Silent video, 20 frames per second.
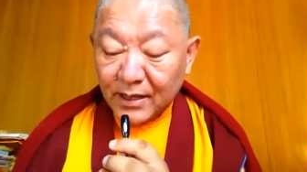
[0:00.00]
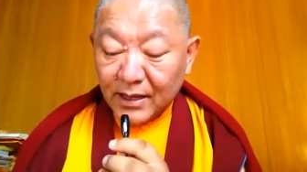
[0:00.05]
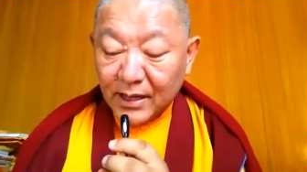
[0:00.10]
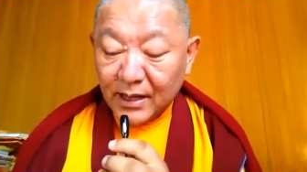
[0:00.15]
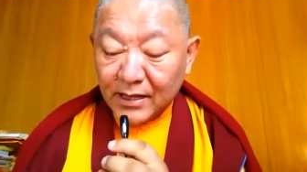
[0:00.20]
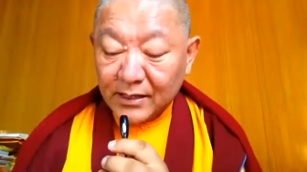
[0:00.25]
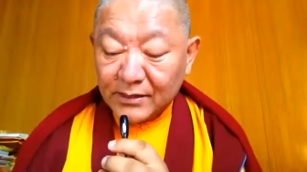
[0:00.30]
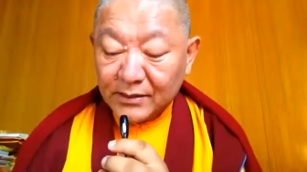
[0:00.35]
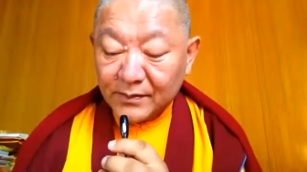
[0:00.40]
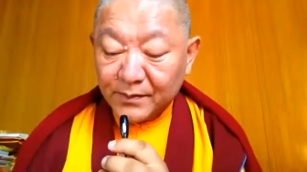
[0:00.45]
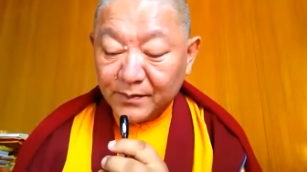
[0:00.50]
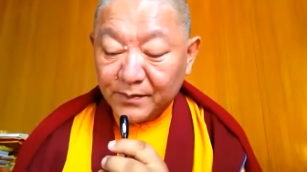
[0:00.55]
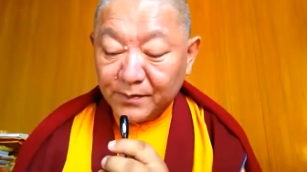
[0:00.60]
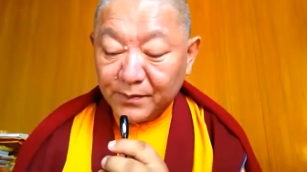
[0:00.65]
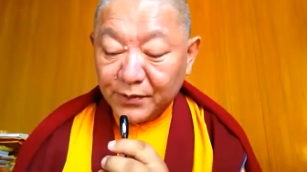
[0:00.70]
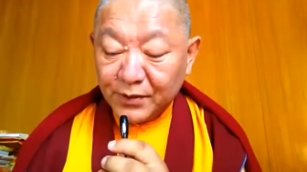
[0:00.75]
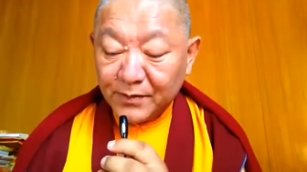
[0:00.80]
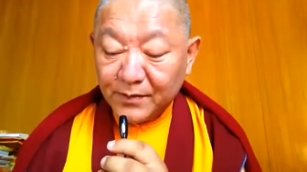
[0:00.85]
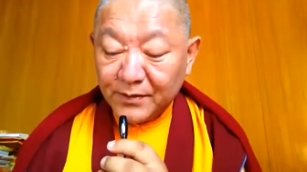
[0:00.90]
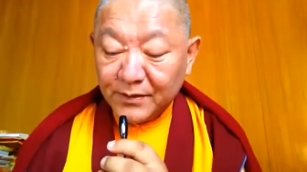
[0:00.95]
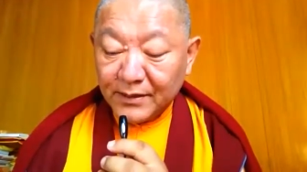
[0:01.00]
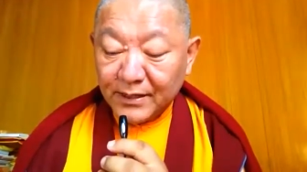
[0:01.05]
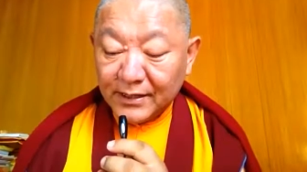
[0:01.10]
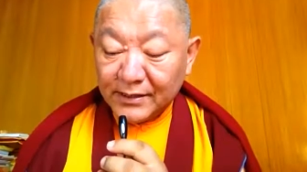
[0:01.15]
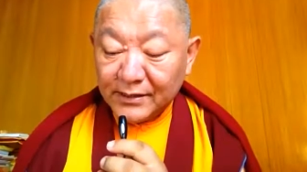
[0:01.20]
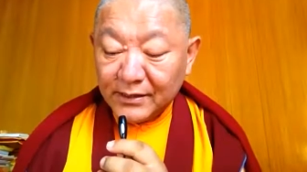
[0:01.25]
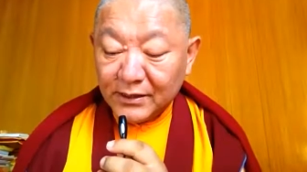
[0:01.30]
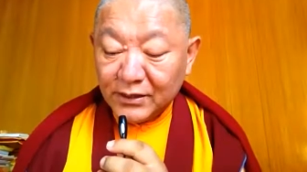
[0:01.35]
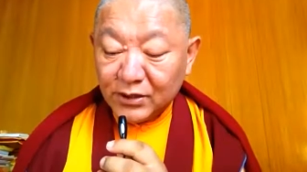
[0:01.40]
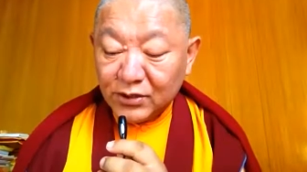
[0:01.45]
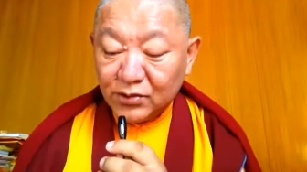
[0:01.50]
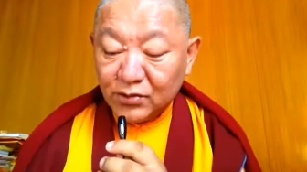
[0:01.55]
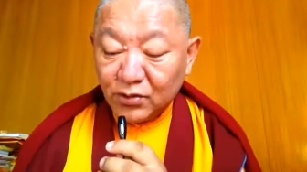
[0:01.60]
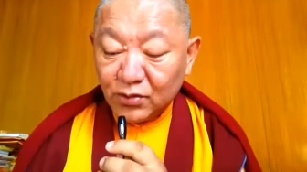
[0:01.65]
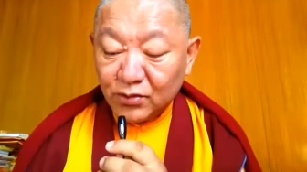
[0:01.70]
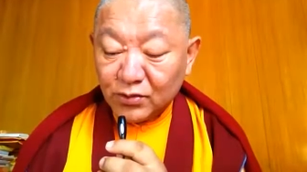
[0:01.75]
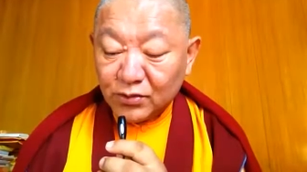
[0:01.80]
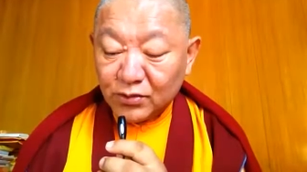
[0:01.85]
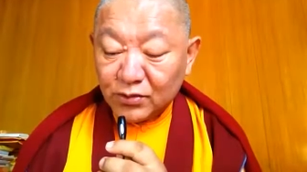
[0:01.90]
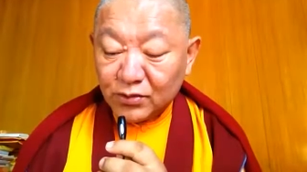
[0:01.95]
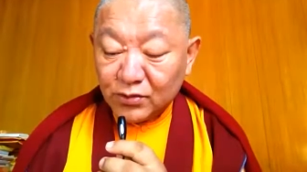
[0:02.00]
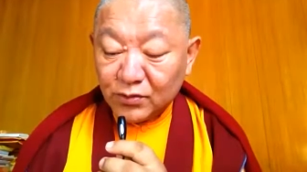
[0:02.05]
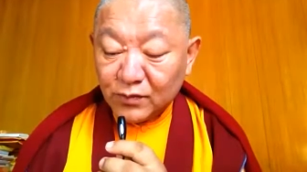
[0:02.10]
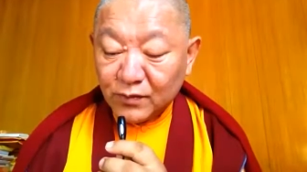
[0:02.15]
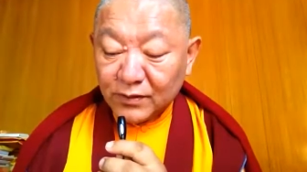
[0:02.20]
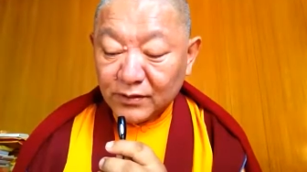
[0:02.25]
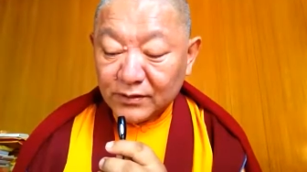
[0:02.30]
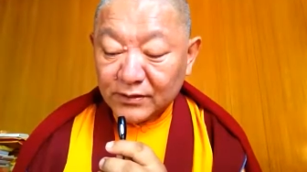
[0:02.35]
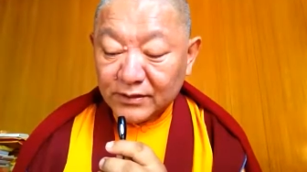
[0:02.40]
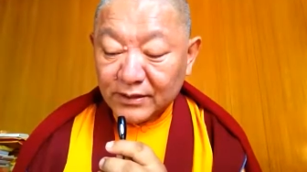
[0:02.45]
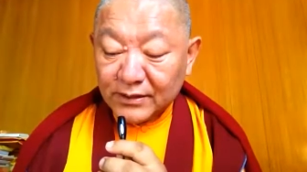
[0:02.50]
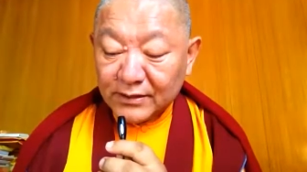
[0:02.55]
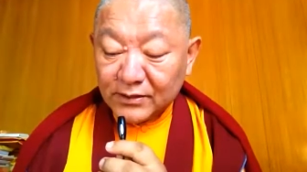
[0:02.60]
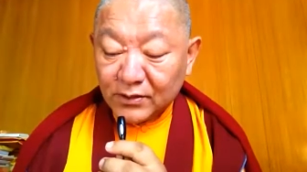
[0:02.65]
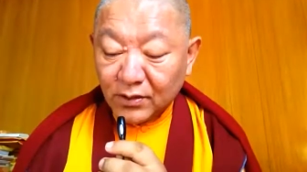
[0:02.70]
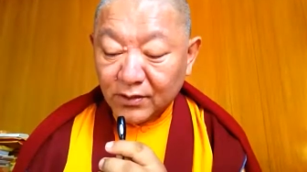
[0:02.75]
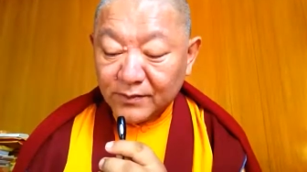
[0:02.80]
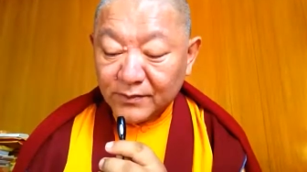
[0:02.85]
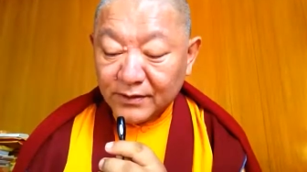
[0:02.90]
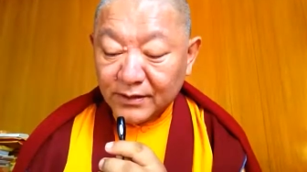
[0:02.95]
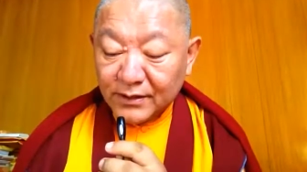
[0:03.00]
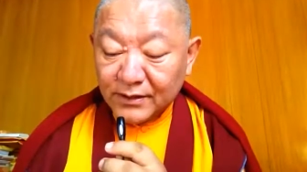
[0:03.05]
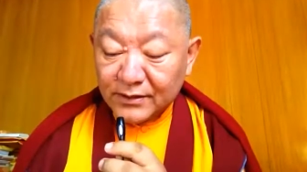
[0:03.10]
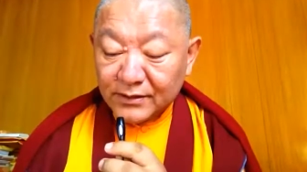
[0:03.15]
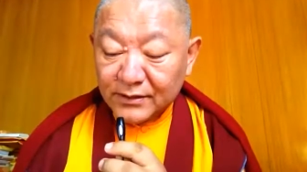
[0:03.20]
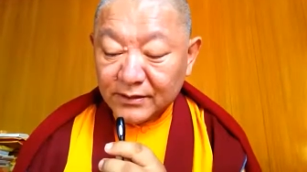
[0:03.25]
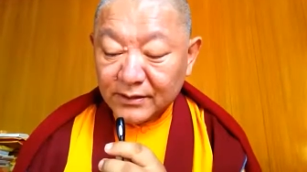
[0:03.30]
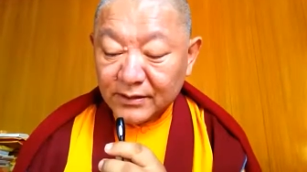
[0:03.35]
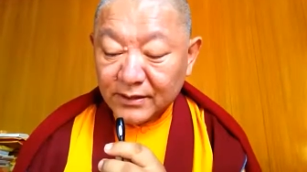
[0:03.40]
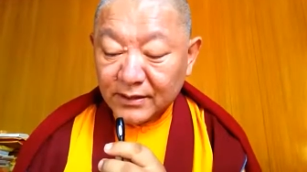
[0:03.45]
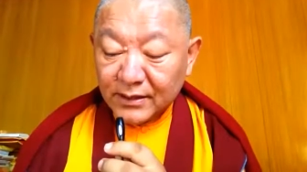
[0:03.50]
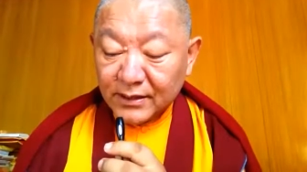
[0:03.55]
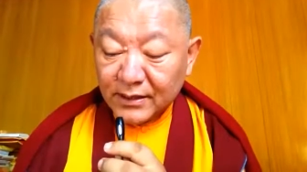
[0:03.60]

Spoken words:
and permanently drawn towards its object.